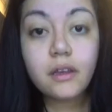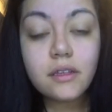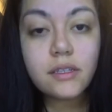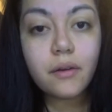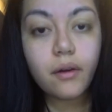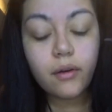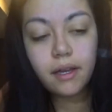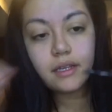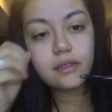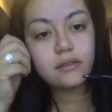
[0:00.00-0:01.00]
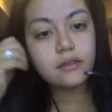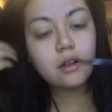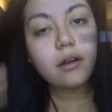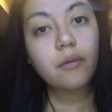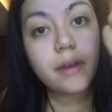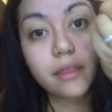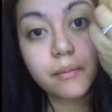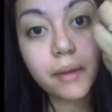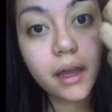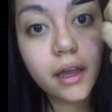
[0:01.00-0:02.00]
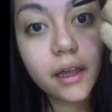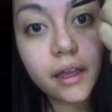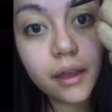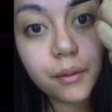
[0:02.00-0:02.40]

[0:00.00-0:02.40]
So I always start with my